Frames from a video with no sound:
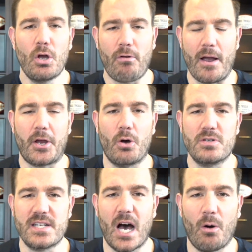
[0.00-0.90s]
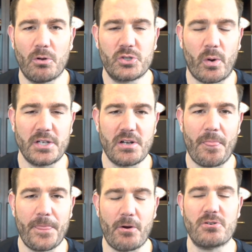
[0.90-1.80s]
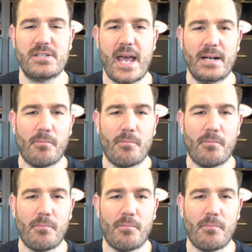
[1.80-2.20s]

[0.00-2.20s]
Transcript: Greg Cosell will join us on Thursday.